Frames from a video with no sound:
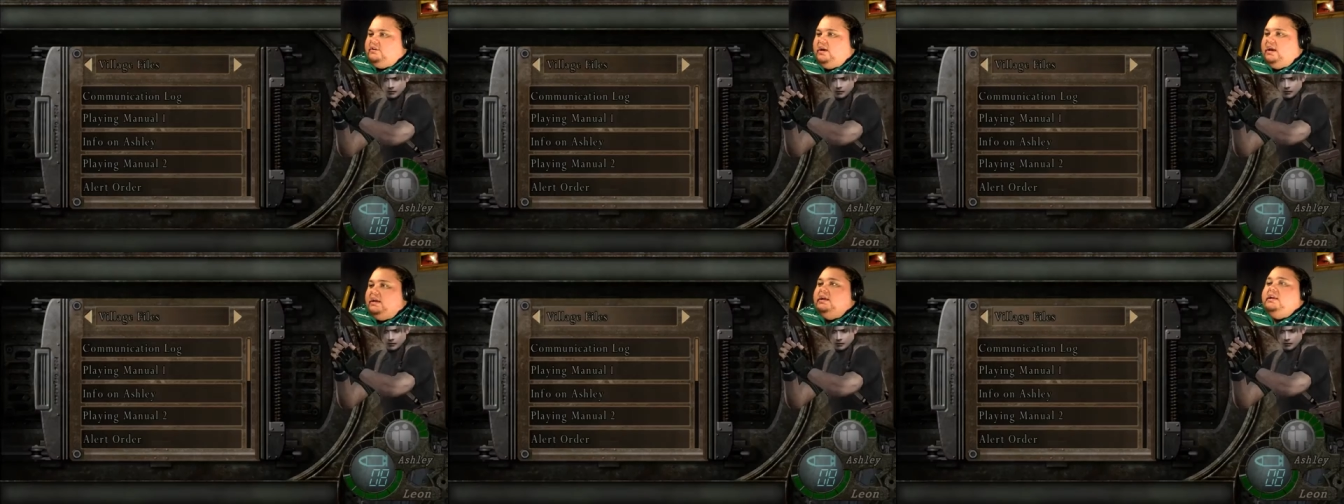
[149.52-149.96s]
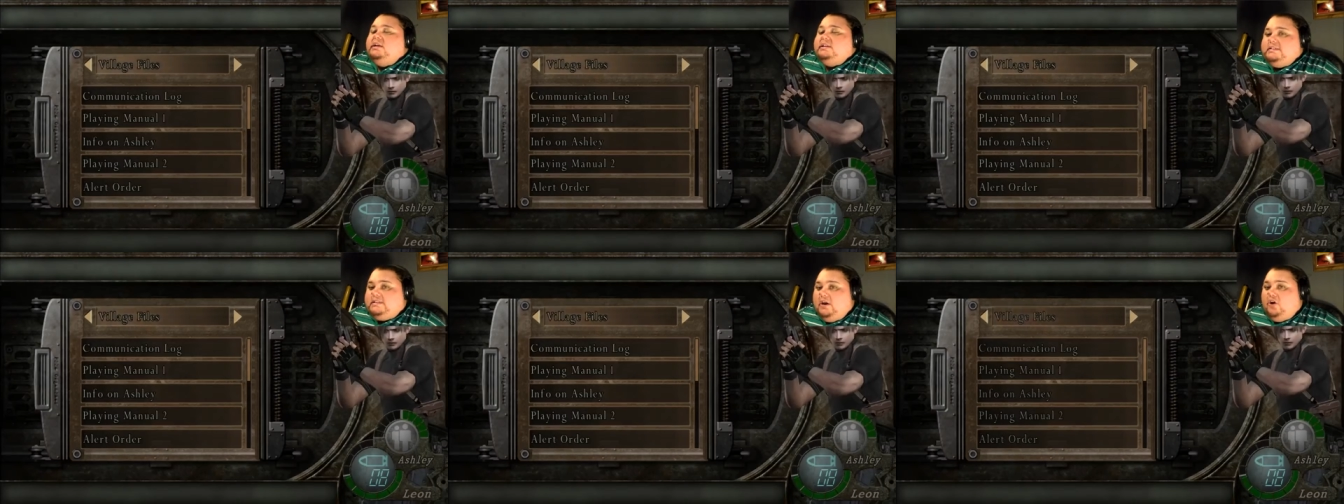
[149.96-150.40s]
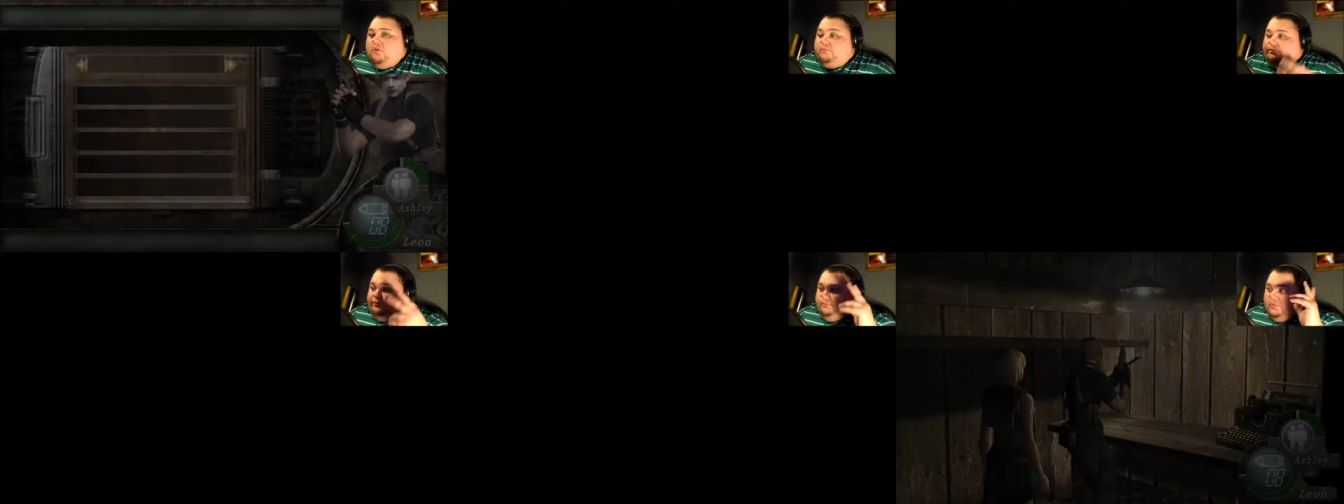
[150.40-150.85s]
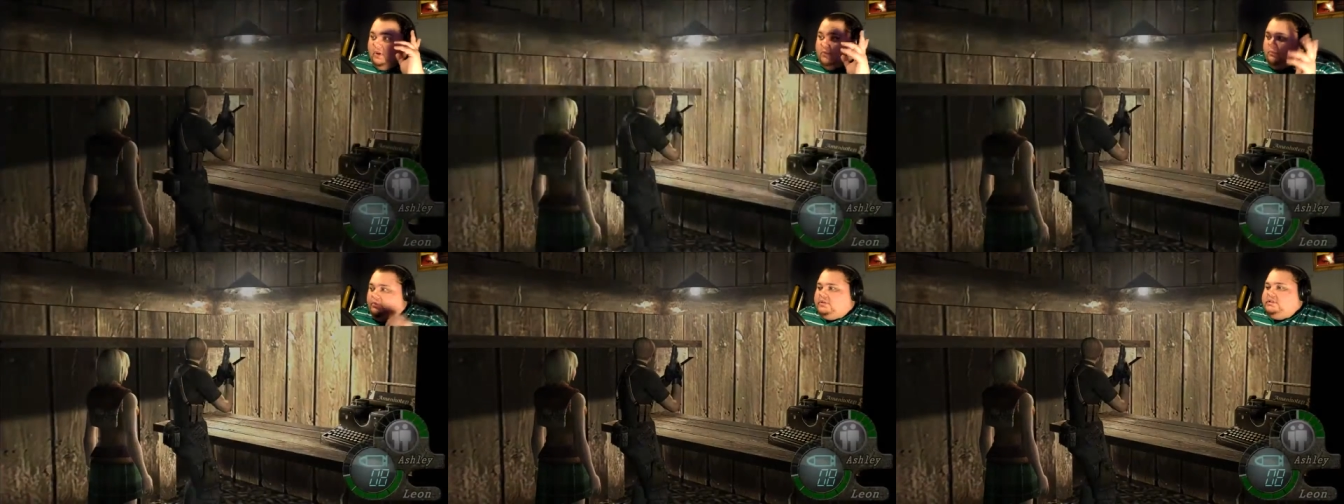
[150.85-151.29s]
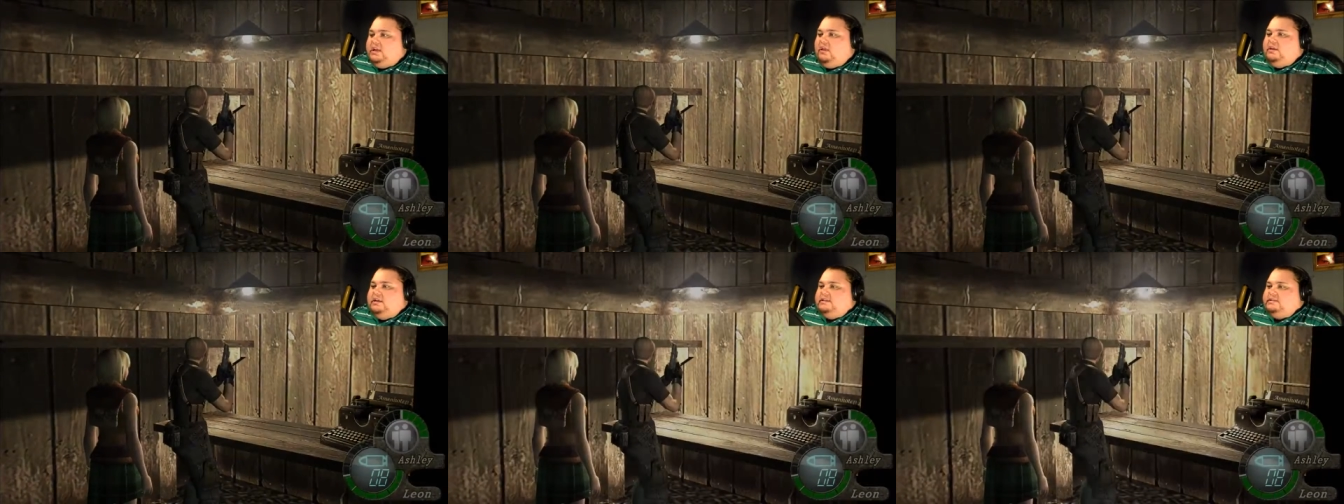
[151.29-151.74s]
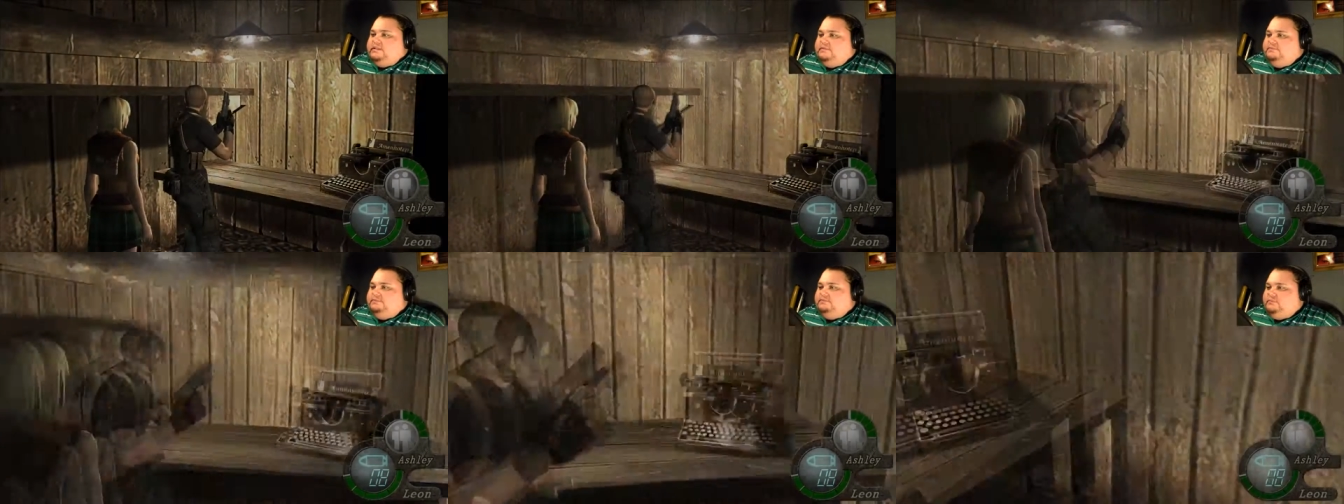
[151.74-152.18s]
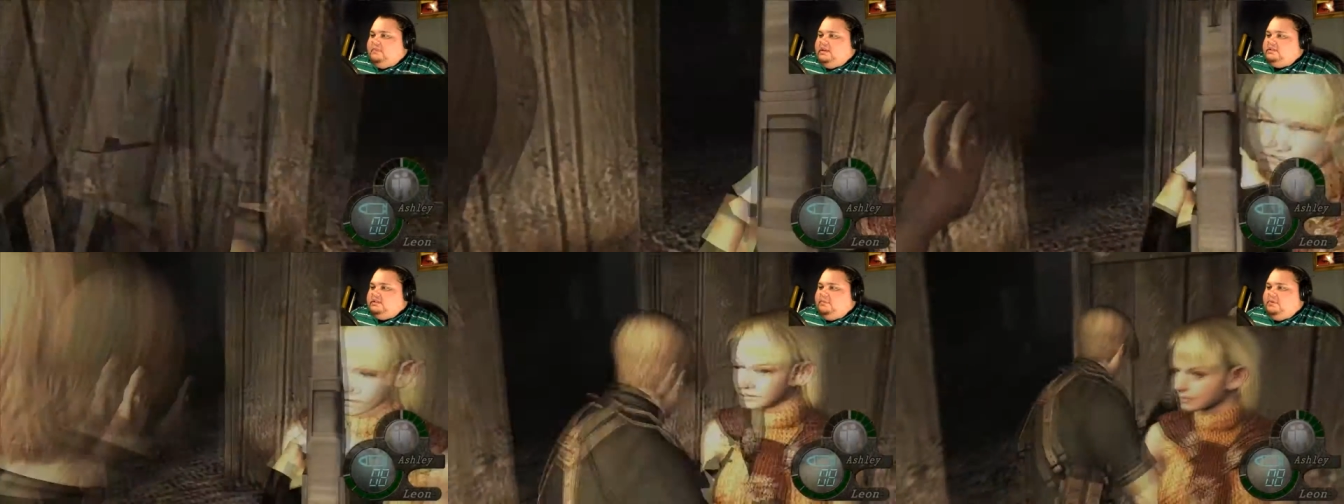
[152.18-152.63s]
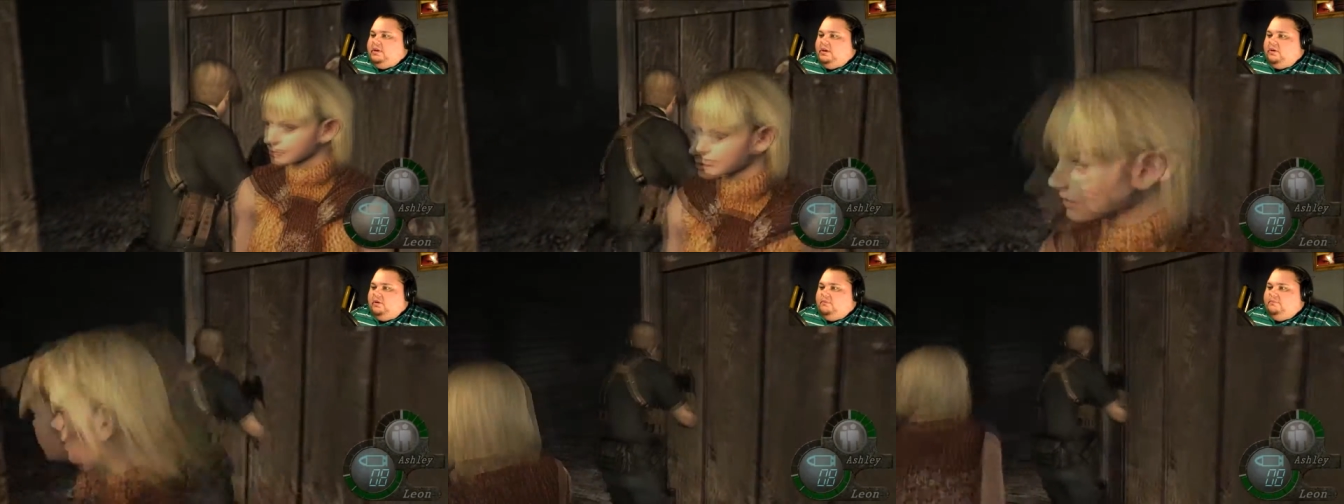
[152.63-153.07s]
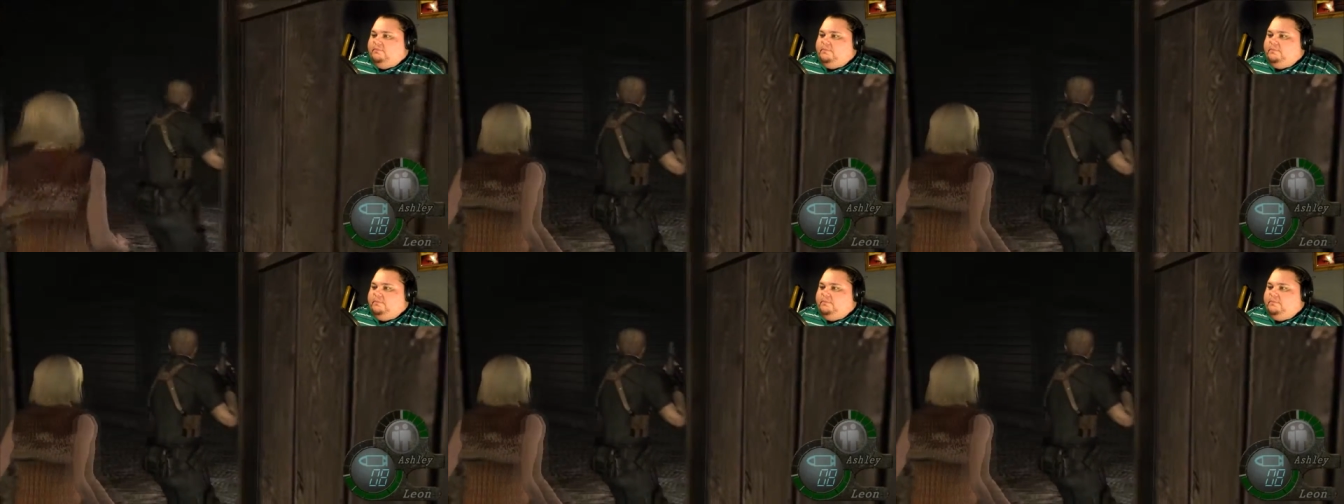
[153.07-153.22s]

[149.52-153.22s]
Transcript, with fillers: Okay. So what they're telling us is up here.